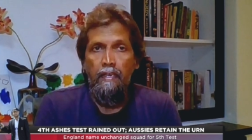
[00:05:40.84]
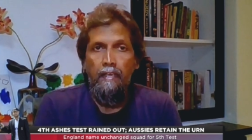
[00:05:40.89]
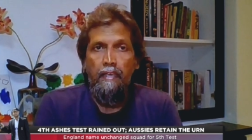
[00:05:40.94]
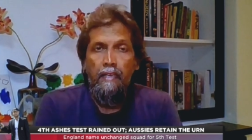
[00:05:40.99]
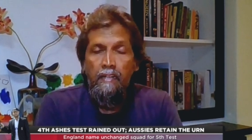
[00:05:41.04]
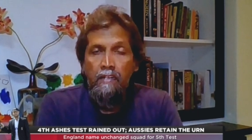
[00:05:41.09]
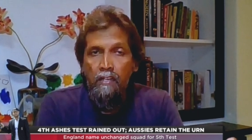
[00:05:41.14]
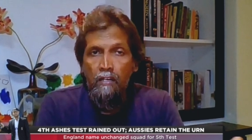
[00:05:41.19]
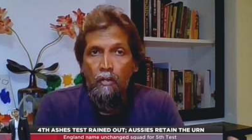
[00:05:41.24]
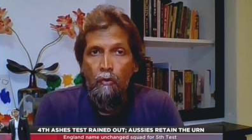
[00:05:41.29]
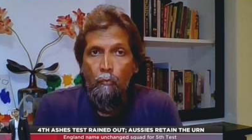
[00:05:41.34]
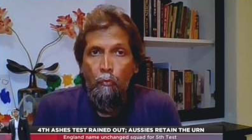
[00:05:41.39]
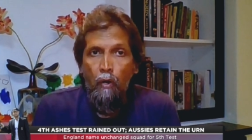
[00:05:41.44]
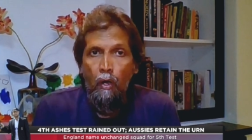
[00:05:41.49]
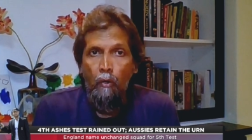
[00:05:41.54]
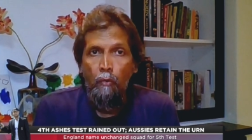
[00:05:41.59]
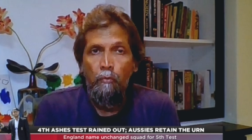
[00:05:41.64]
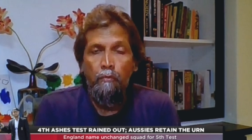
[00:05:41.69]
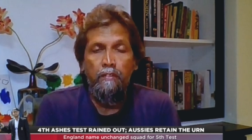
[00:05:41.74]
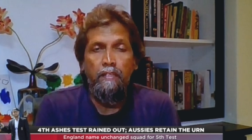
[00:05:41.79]
in and
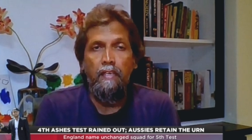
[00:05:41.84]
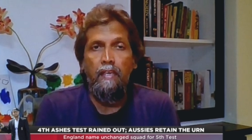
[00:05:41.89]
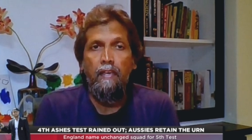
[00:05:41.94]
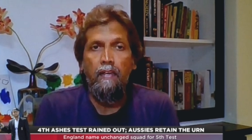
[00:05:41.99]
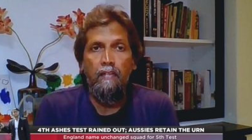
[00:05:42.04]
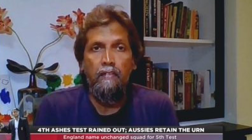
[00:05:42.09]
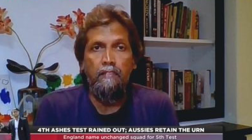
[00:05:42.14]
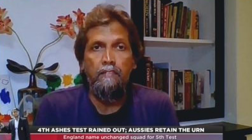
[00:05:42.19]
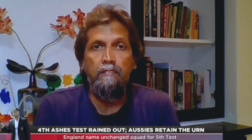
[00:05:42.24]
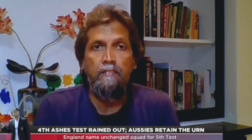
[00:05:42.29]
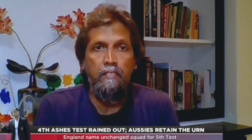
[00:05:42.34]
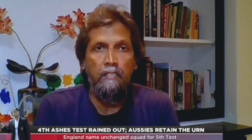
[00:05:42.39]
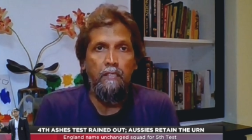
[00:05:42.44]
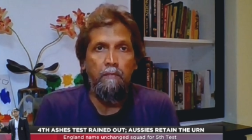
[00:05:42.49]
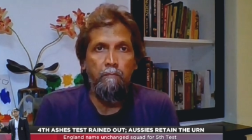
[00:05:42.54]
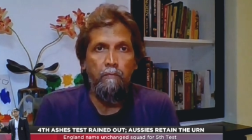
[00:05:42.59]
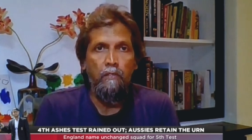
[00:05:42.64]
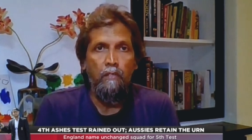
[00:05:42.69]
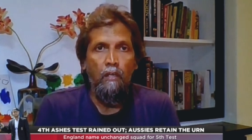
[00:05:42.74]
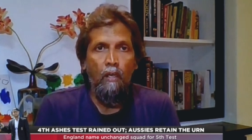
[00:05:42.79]
around the England
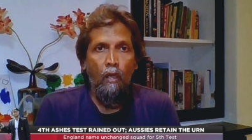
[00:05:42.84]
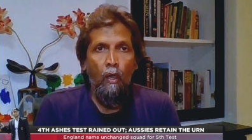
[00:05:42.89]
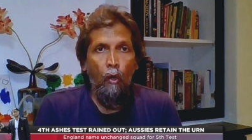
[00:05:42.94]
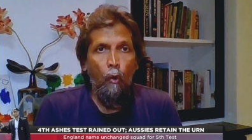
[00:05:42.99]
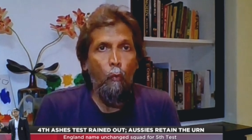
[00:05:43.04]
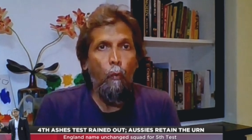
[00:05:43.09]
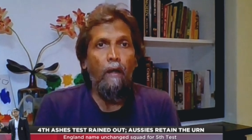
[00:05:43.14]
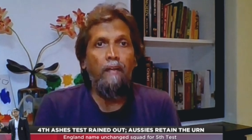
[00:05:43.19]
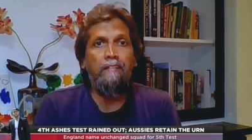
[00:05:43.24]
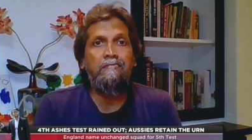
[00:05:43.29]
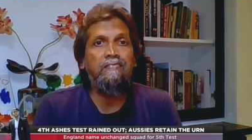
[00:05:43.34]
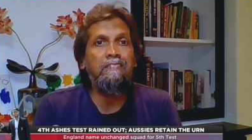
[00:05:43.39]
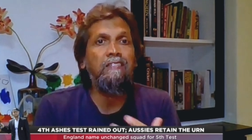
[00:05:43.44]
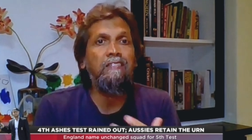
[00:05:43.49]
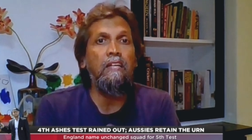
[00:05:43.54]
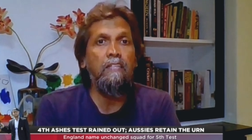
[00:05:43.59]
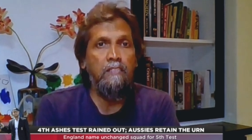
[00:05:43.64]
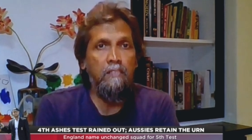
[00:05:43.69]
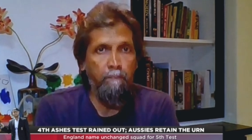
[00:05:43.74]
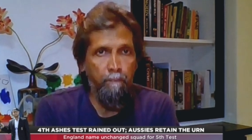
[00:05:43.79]
team who are
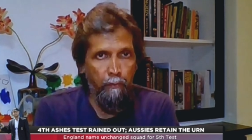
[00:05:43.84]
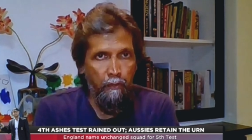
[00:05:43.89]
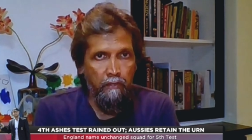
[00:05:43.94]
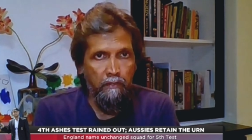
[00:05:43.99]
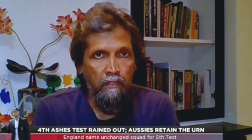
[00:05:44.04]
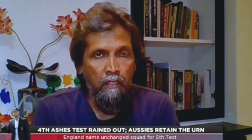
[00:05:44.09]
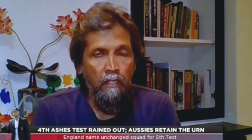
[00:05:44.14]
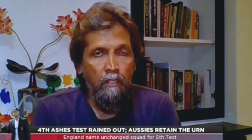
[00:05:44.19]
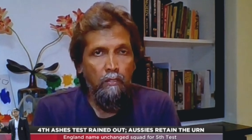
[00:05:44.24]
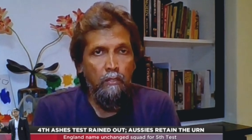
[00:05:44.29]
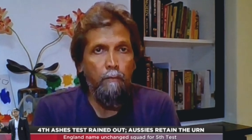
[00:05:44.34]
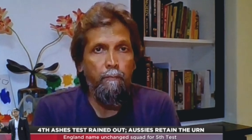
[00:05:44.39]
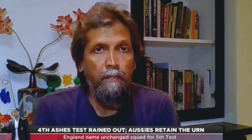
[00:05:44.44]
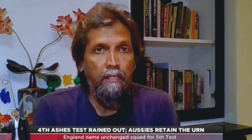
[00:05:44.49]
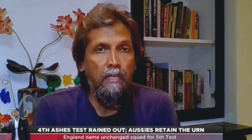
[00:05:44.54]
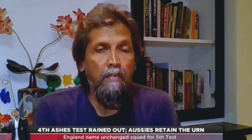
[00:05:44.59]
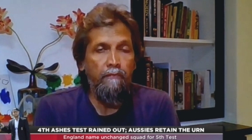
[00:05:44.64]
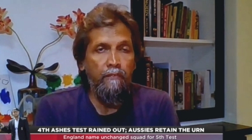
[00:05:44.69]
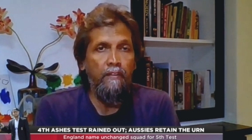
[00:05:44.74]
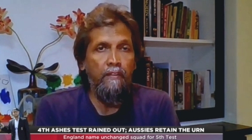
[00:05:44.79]
desperate to be
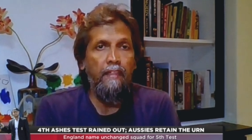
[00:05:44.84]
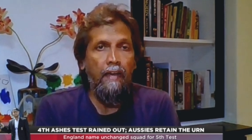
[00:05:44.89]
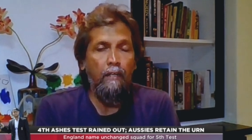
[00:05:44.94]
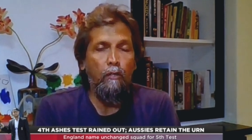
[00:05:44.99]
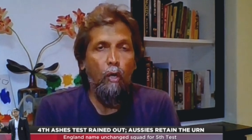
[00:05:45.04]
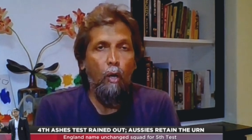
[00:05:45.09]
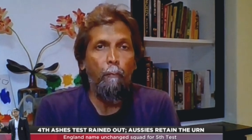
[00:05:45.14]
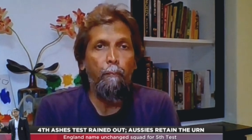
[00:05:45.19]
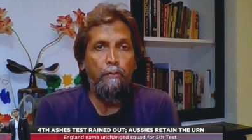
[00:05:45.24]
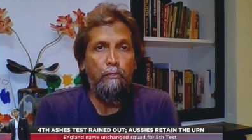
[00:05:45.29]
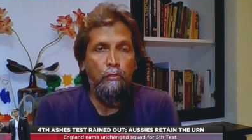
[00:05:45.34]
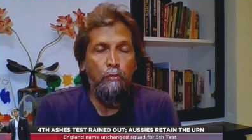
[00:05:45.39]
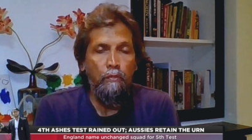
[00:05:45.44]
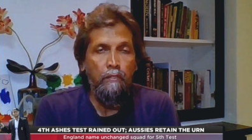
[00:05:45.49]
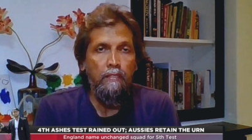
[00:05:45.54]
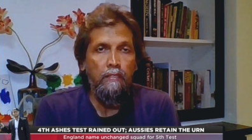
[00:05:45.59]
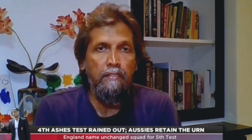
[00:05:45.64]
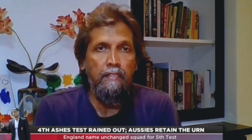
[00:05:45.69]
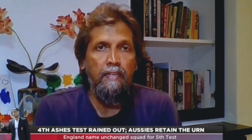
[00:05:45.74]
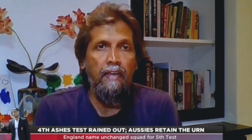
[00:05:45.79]
given that
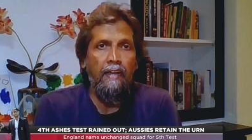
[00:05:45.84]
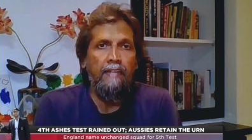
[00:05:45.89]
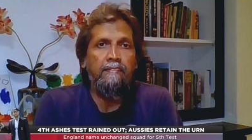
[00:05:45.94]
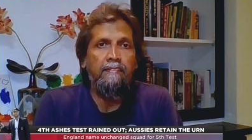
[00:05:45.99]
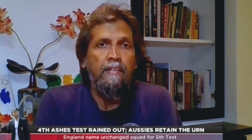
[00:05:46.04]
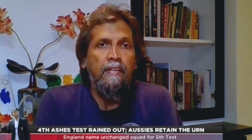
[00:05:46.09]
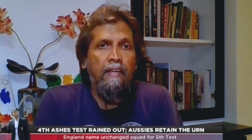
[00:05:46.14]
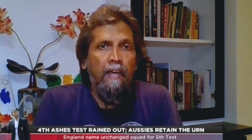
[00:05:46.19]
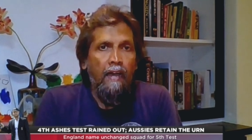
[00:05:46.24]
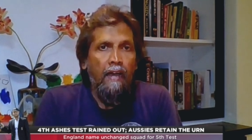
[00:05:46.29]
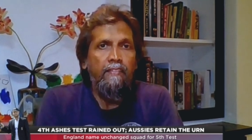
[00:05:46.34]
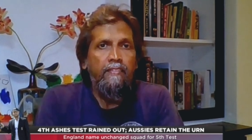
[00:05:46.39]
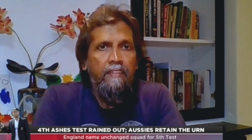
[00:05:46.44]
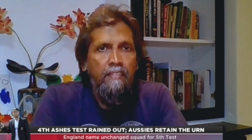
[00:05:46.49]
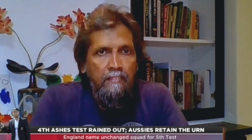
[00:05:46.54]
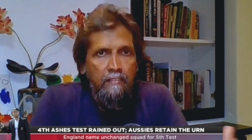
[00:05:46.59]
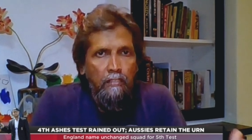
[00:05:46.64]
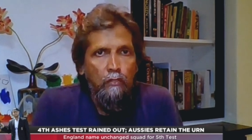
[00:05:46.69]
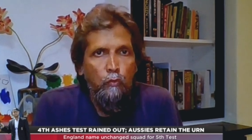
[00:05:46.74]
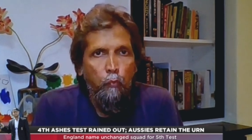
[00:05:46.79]
opportunity. And, and
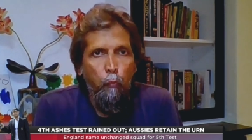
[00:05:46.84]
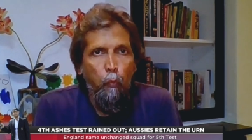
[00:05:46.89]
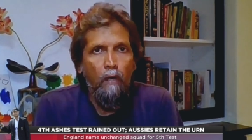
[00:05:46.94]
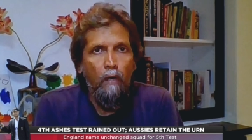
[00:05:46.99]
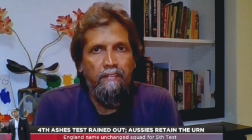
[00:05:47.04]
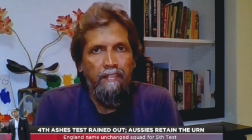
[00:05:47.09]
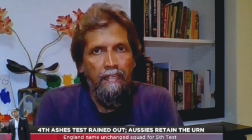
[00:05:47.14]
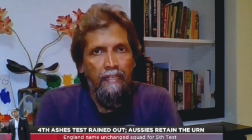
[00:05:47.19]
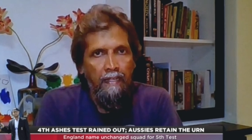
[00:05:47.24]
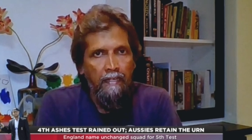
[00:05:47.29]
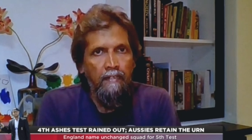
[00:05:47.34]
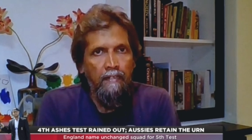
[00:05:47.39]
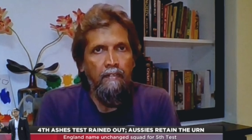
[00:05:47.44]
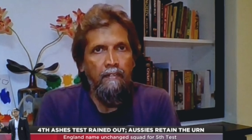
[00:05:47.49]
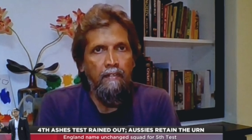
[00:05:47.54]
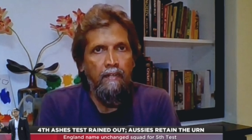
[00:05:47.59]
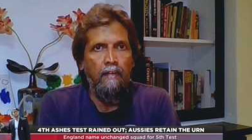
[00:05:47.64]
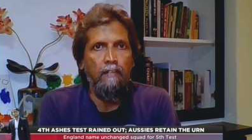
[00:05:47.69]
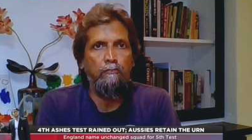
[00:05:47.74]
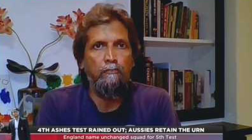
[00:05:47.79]
this is what
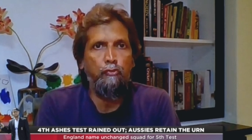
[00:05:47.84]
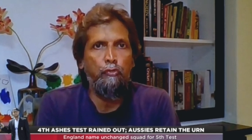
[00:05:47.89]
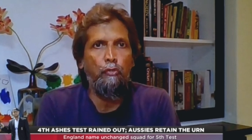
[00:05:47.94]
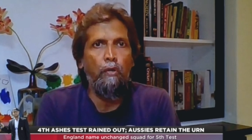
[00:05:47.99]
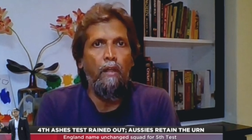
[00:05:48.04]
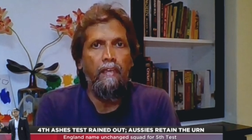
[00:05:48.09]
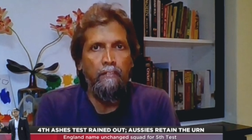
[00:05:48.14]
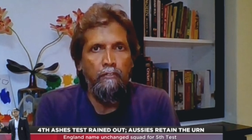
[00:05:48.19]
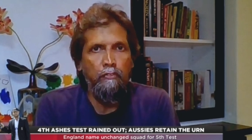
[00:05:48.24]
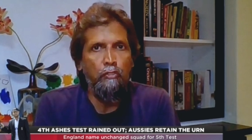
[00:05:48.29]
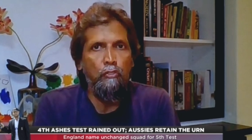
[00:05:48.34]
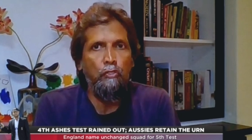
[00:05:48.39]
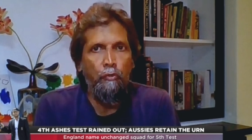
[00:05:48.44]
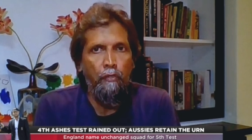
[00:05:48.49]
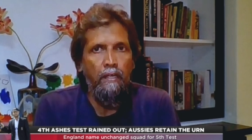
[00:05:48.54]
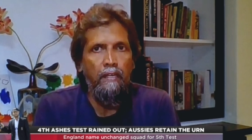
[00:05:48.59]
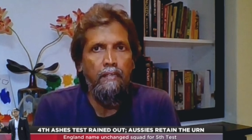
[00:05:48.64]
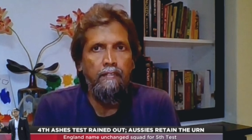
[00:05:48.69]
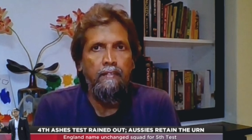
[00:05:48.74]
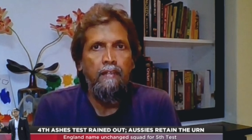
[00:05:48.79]
England are trying to
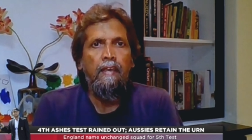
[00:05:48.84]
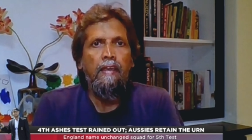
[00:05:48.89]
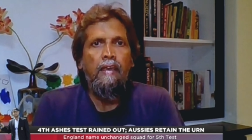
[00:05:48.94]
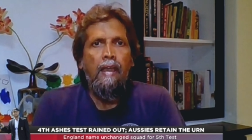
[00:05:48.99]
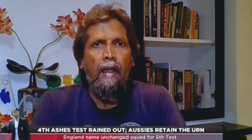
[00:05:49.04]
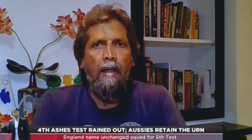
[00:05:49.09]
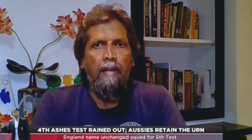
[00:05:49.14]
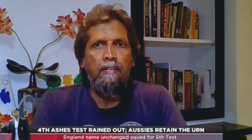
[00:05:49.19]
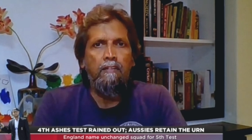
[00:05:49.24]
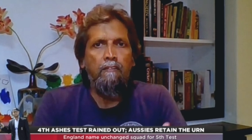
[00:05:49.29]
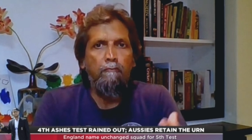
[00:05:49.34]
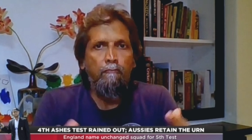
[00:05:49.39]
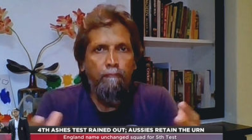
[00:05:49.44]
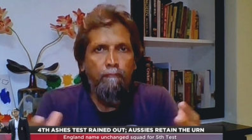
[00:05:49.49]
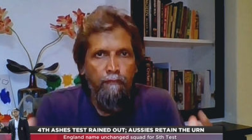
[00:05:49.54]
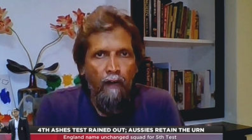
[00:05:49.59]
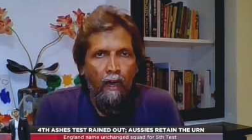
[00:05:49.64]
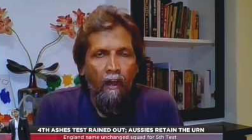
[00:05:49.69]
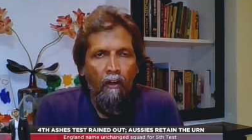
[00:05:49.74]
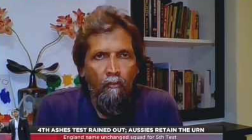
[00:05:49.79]
create an
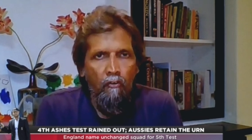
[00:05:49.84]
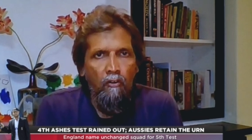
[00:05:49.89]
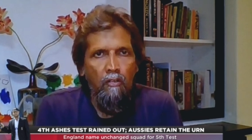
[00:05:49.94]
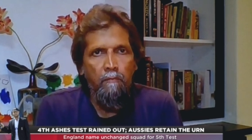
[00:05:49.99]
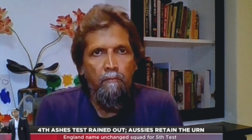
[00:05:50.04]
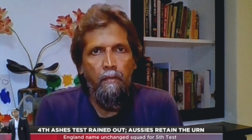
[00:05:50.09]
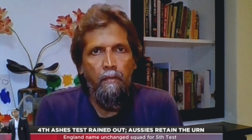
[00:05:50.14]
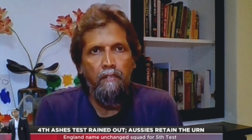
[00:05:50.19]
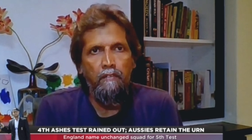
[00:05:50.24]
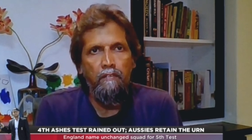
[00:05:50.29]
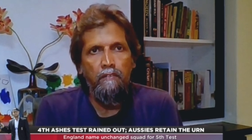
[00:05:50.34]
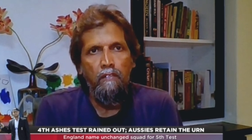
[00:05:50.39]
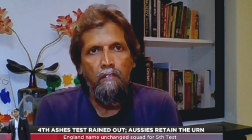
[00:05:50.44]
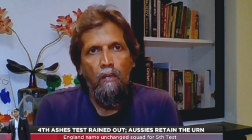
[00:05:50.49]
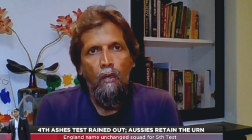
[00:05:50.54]
environment